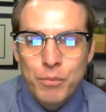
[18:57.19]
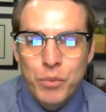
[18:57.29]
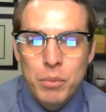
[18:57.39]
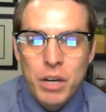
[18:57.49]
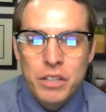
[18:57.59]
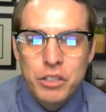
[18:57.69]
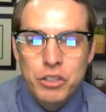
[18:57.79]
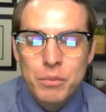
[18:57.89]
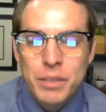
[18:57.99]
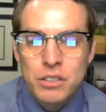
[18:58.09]
The
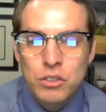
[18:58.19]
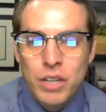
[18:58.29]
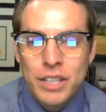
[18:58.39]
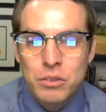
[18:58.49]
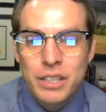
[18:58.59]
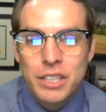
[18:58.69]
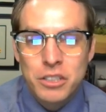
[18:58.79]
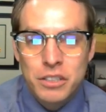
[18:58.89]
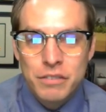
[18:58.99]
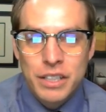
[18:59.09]
prosecution may still try to allege the
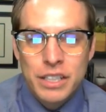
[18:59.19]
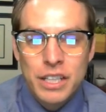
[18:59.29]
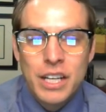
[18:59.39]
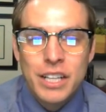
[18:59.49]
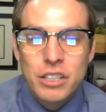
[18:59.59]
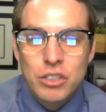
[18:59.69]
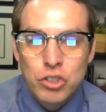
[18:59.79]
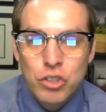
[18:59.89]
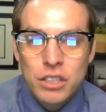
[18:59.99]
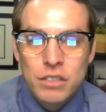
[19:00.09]
defendant
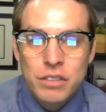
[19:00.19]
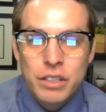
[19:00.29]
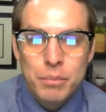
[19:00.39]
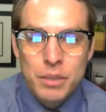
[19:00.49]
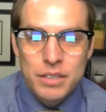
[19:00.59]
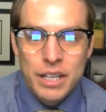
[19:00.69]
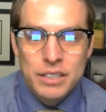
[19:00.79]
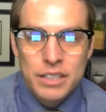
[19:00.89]
constructively possessed a